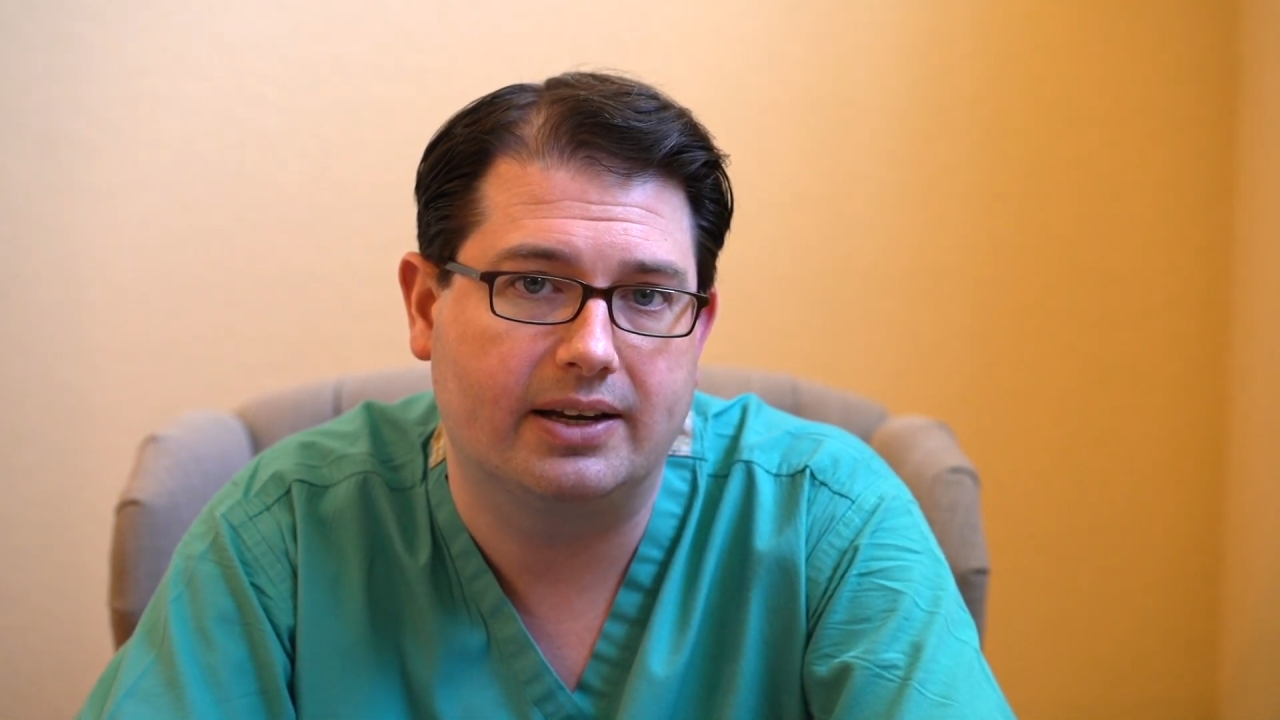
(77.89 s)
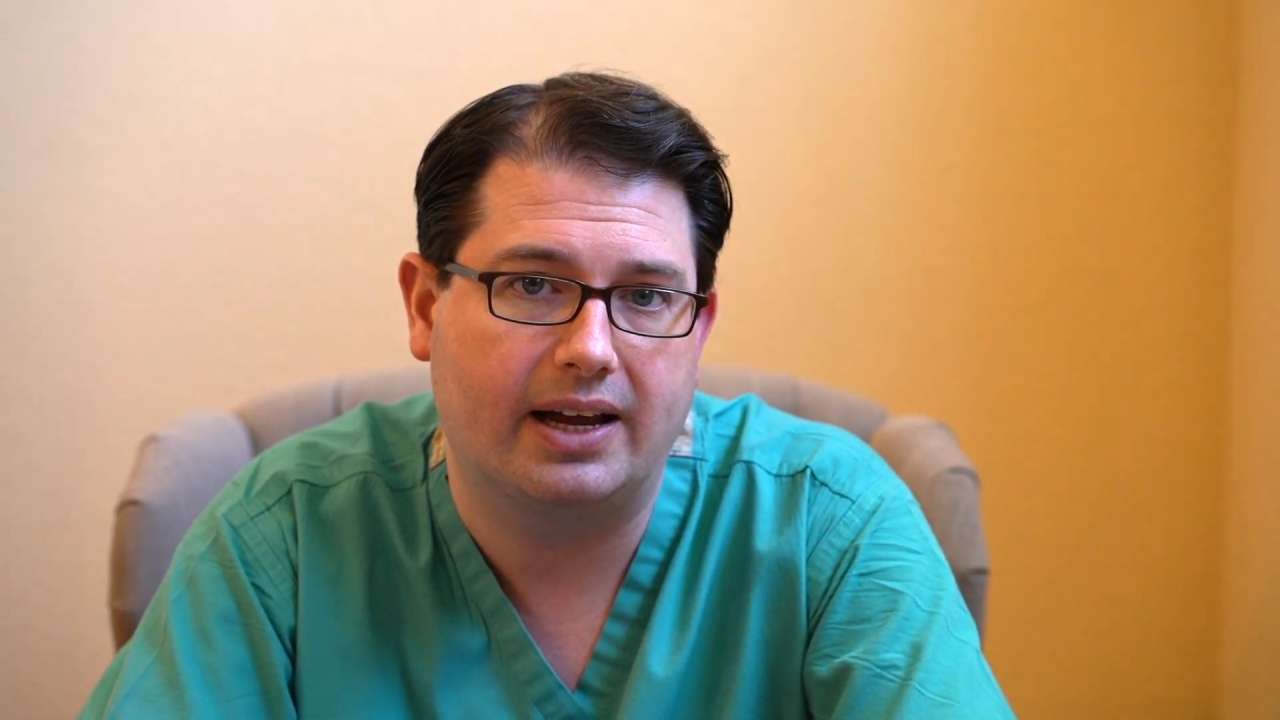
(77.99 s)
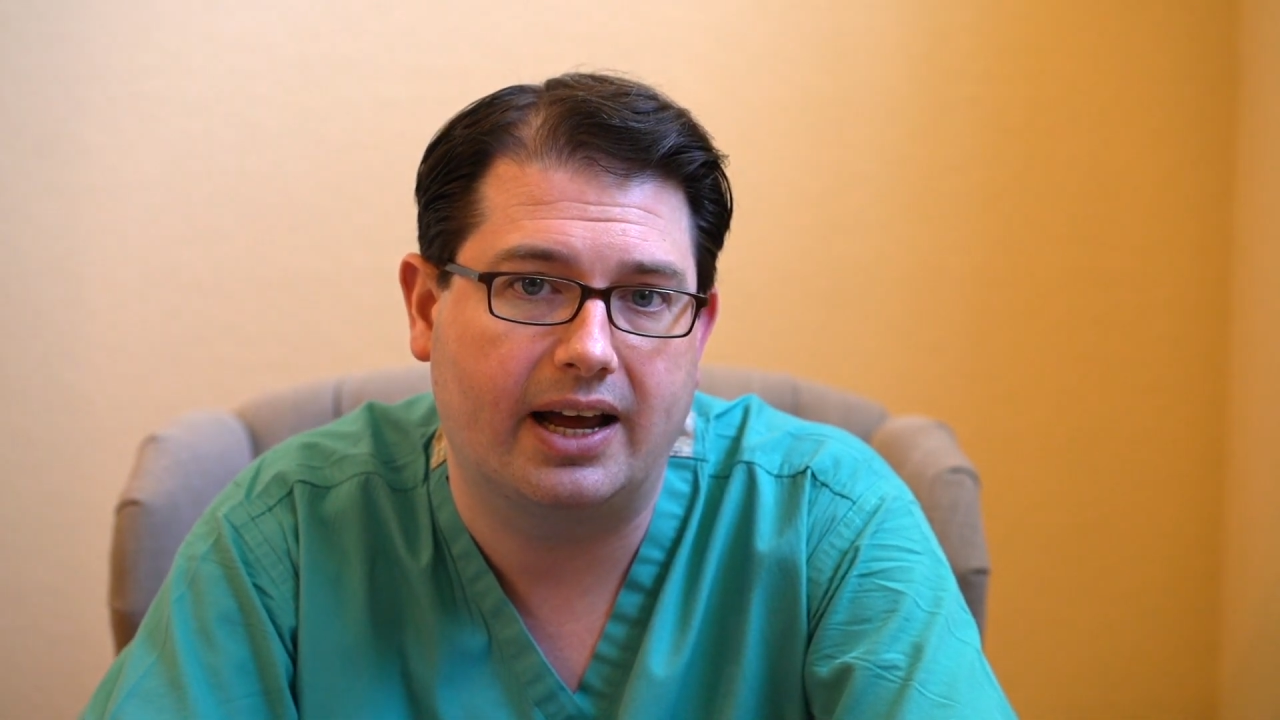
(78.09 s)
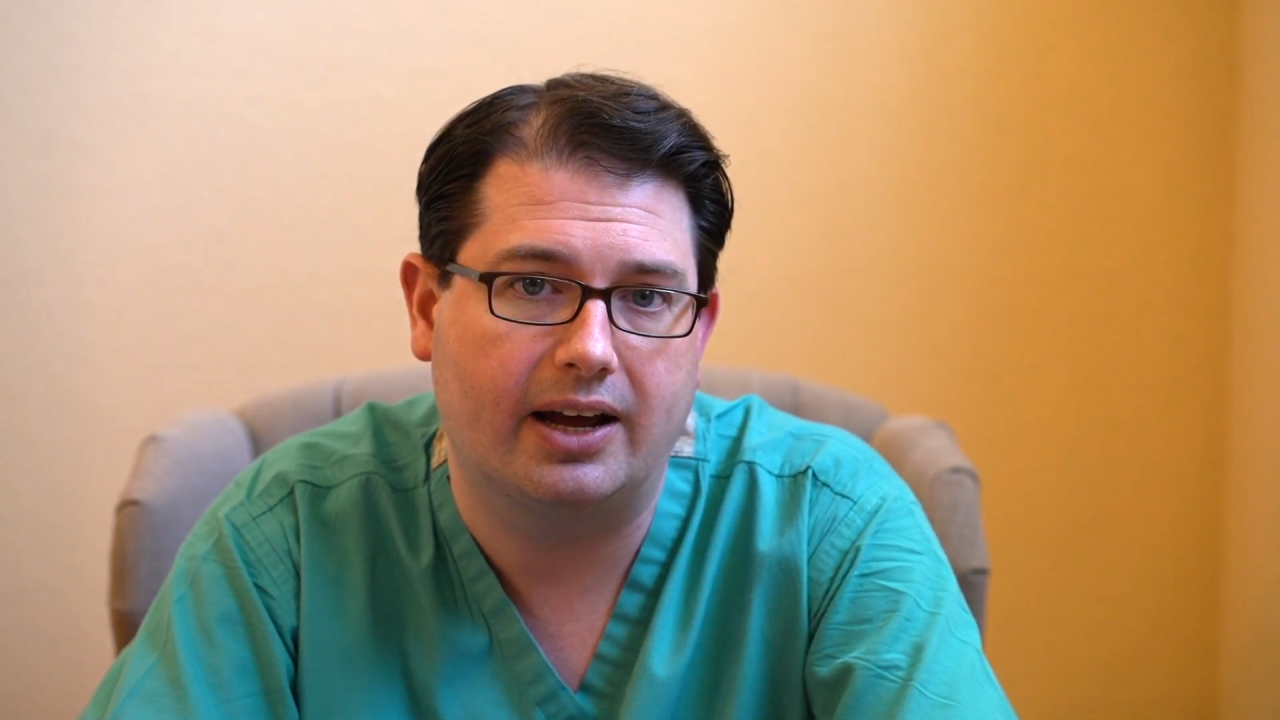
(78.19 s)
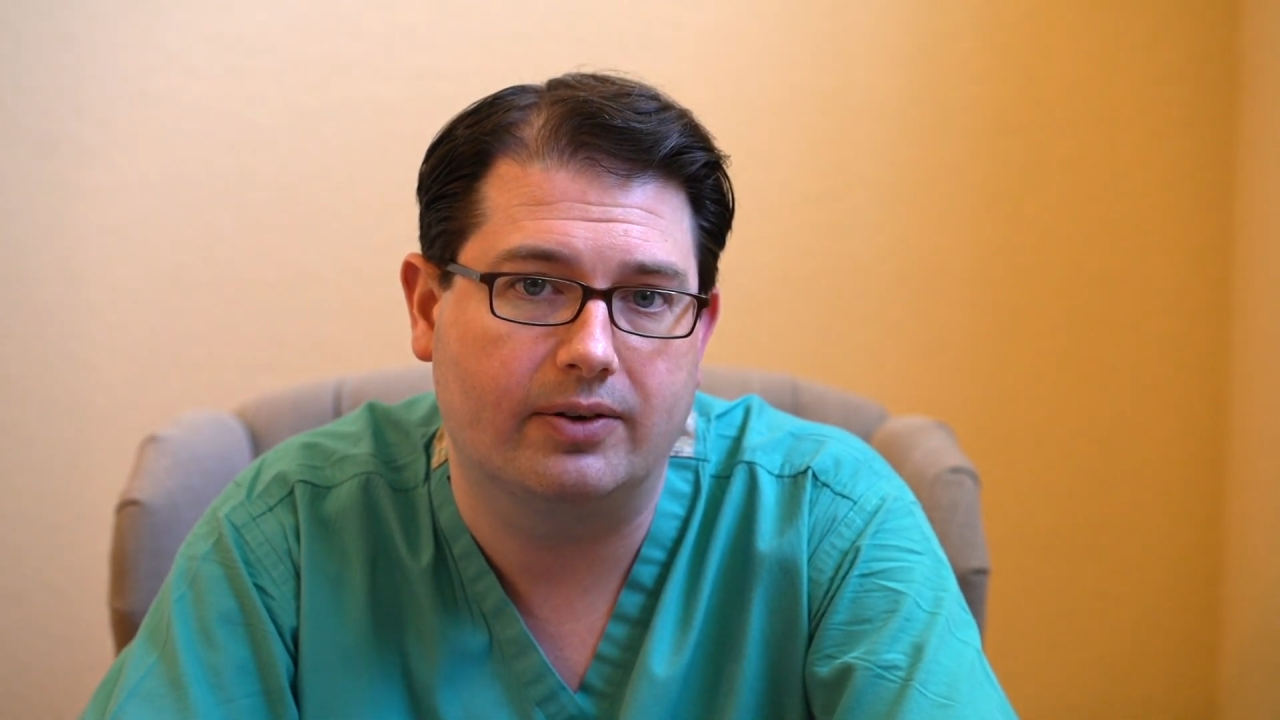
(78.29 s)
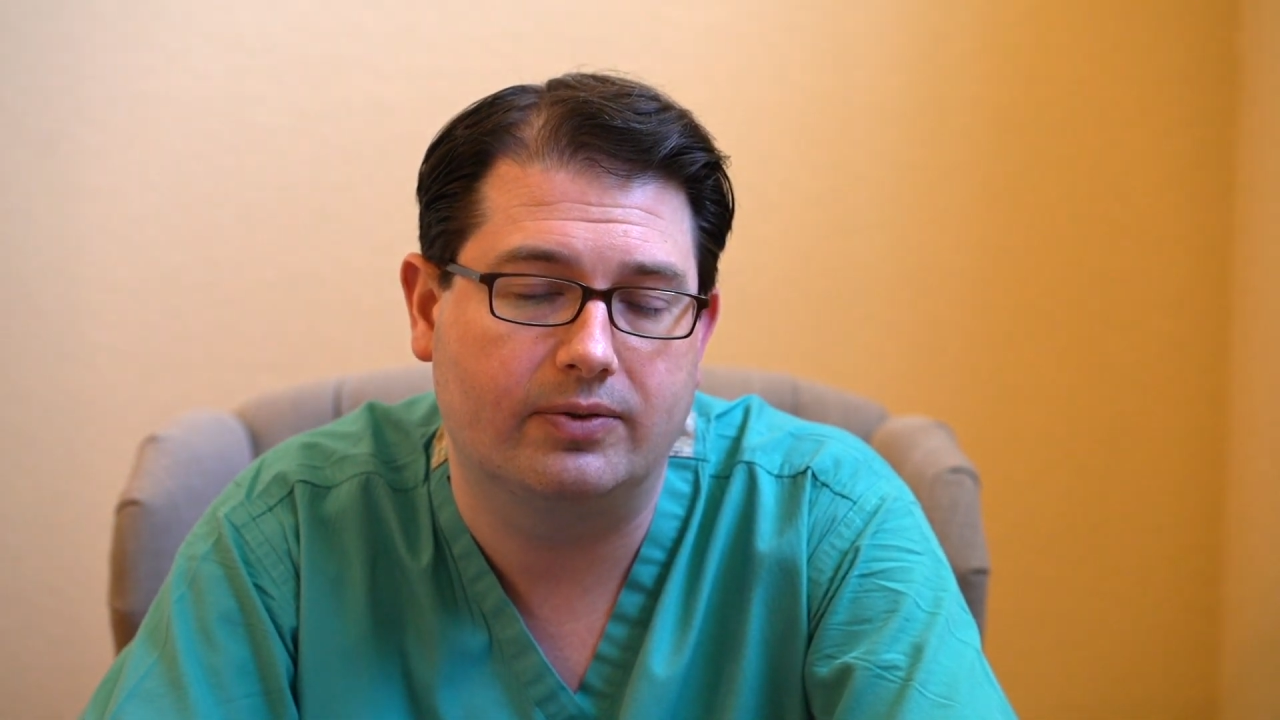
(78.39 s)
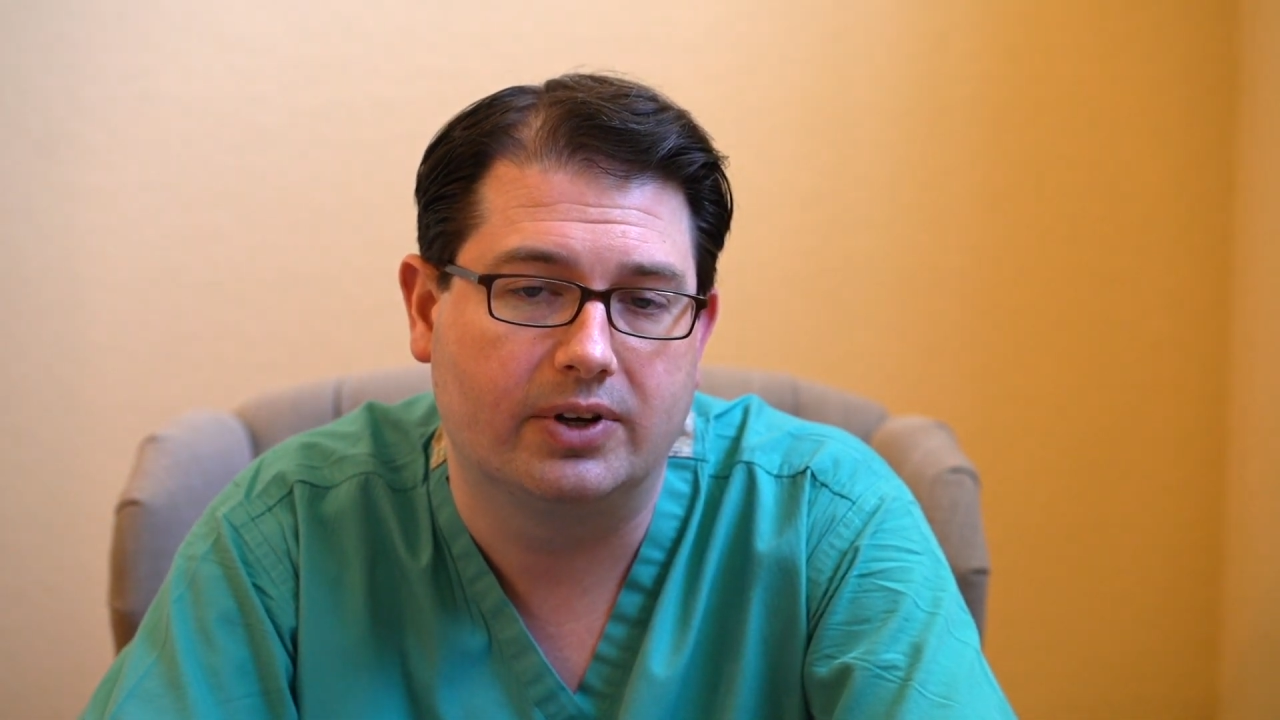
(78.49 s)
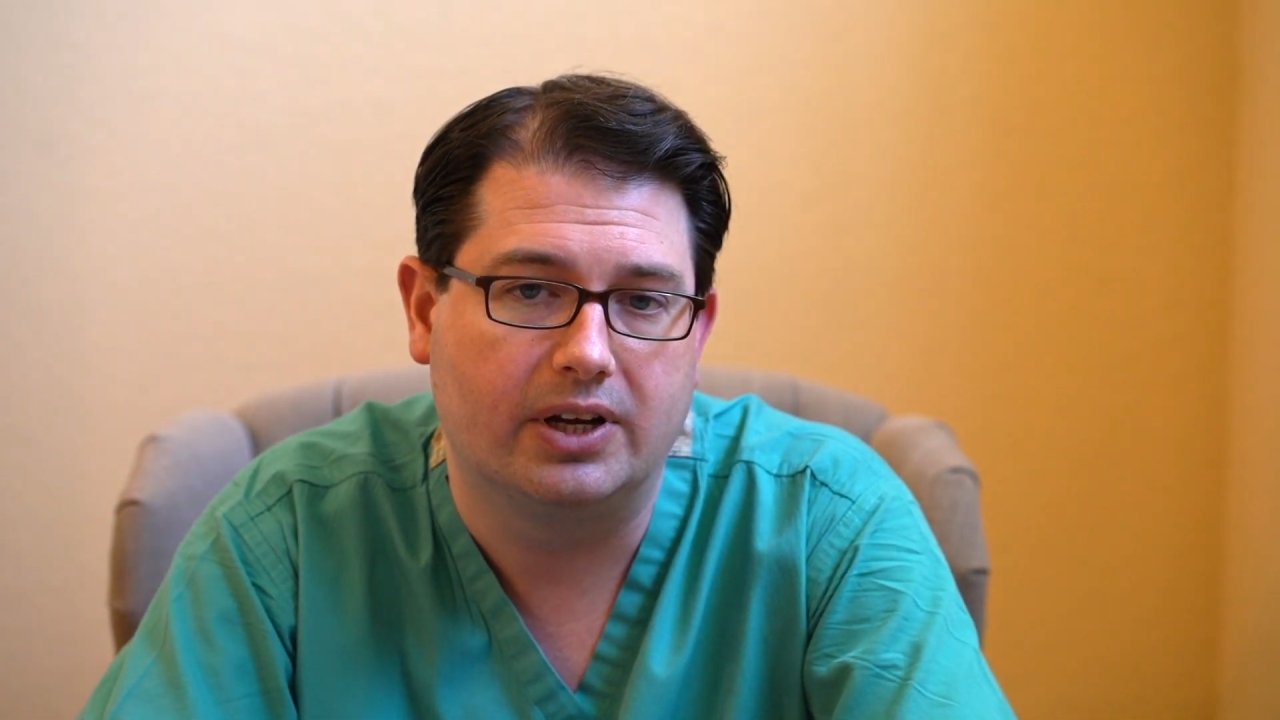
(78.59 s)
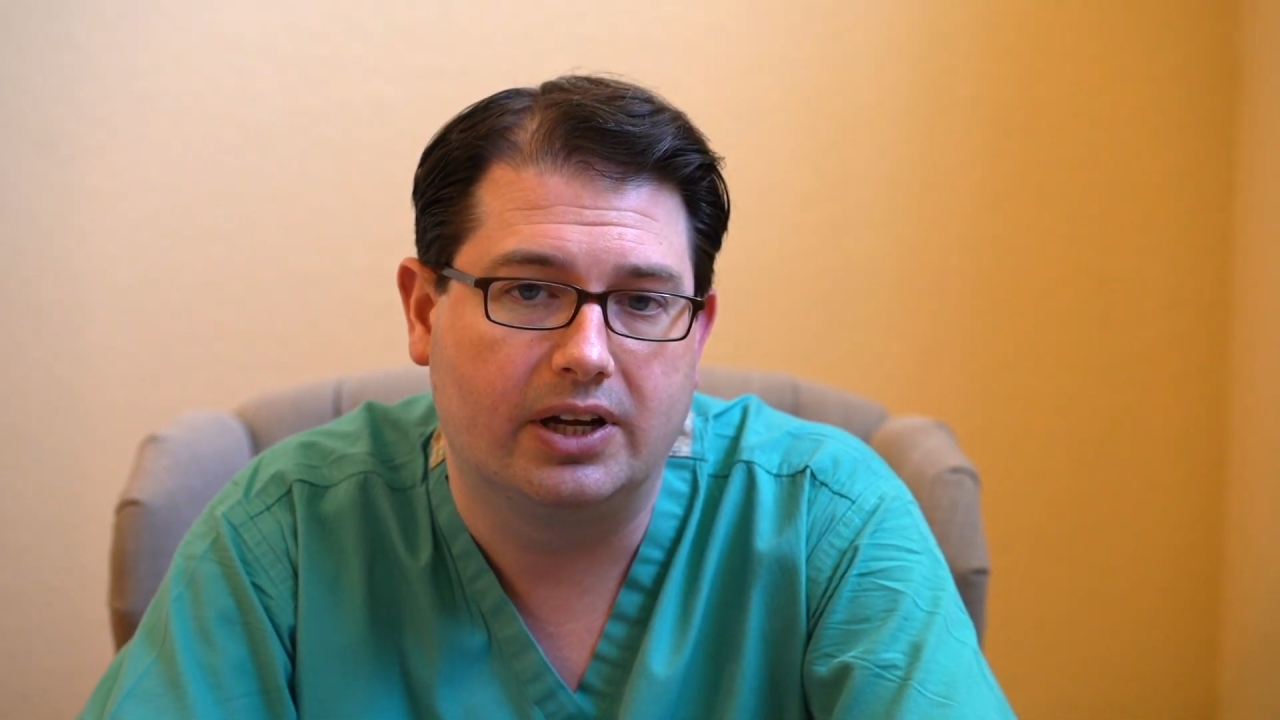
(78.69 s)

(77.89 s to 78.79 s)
to have